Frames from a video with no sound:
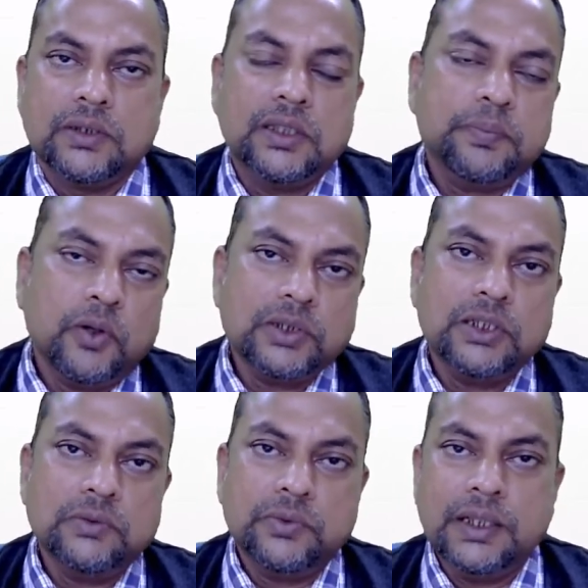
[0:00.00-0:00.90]
In a
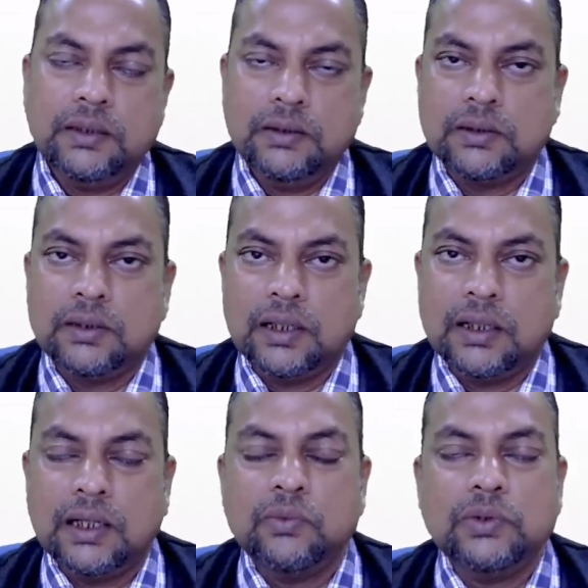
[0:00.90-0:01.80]
positive way,
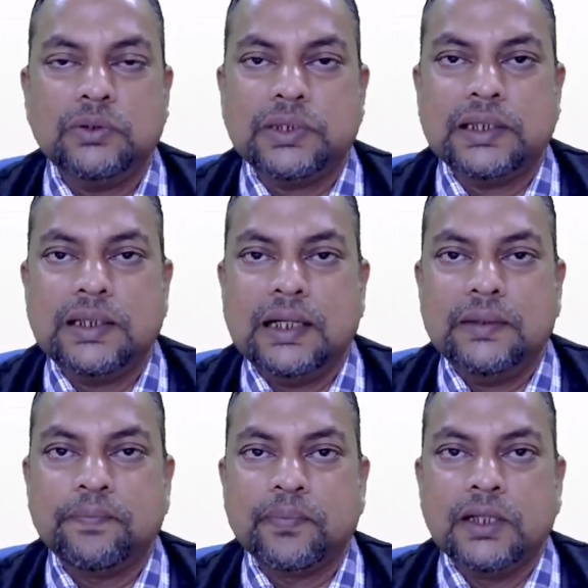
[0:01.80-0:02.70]
I want to say
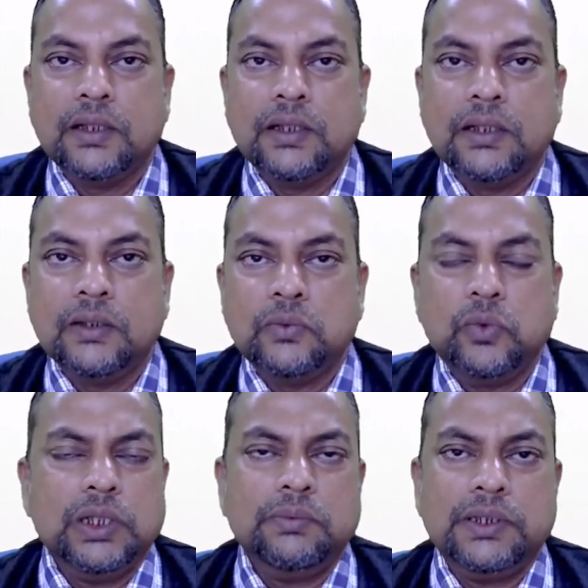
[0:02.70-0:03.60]
that
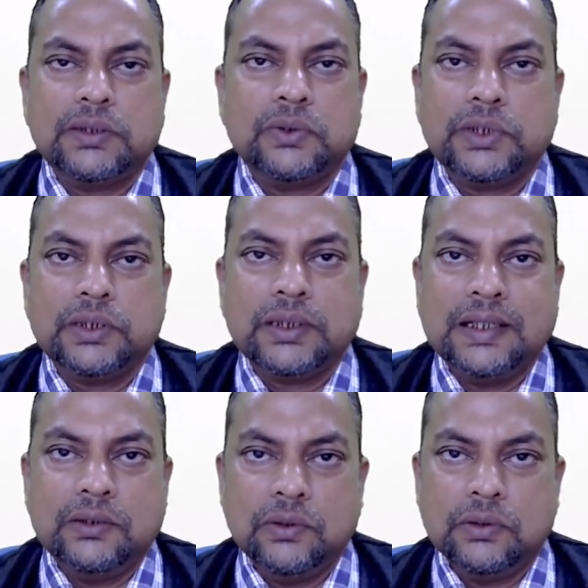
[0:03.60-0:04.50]
whatever resources
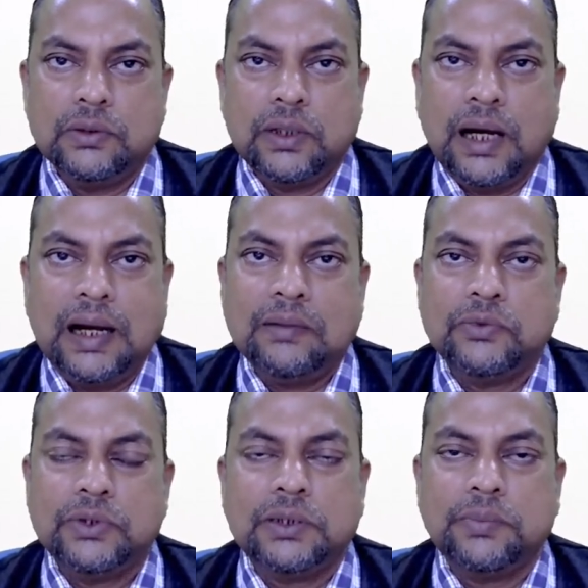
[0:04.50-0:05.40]
I do
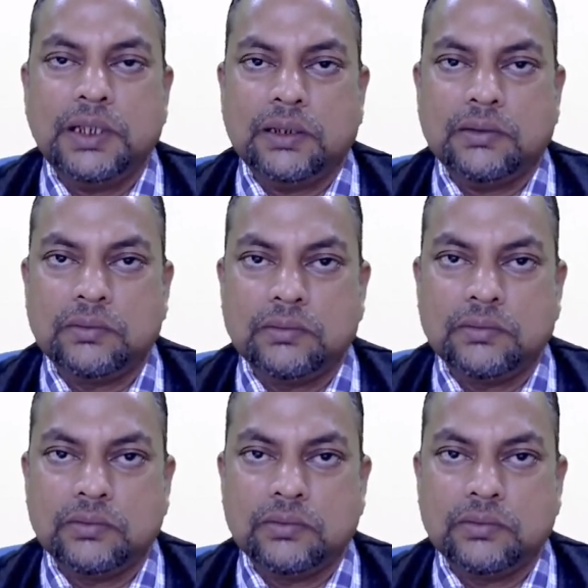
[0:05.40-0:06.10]
have with me,